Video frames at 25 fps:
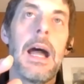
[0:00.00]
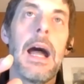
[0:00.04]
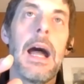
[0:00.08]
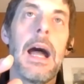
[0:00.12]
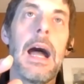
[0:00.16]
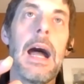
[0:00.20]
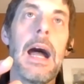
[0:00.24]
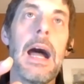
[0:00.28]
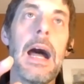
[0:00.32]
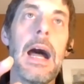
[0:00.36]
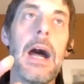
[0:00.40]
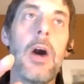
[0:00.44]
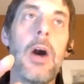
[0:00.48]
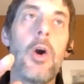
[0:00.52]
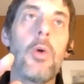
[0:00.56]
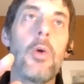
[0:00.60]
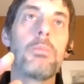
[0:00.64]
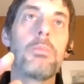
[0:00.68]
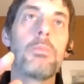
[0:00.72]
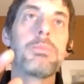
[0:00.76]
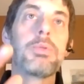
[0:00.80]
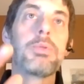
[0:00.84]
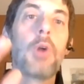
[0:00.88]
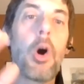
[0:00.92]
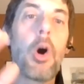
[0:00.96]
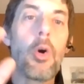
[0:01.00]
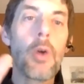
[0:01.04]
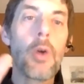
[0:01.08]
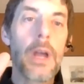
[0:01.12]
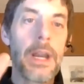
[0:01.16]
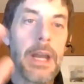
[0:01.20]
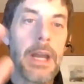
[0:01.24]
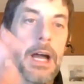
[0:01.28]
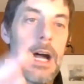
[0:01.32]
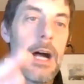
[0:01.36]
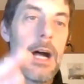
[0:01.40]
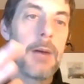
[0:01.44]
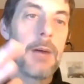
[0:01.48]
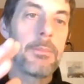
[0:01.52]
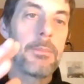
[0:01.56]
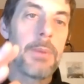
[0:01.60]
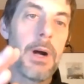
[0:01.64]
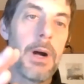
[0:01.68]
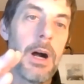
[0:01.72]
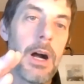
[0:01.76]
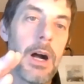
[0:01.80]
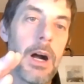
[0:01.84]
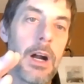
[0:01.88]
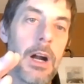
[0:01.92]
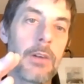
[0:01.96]
how broken up
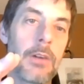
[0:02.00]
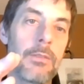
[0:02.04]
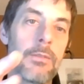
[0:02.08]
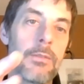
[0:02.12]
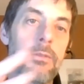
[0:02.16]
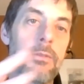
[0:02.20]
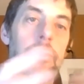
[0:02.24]
our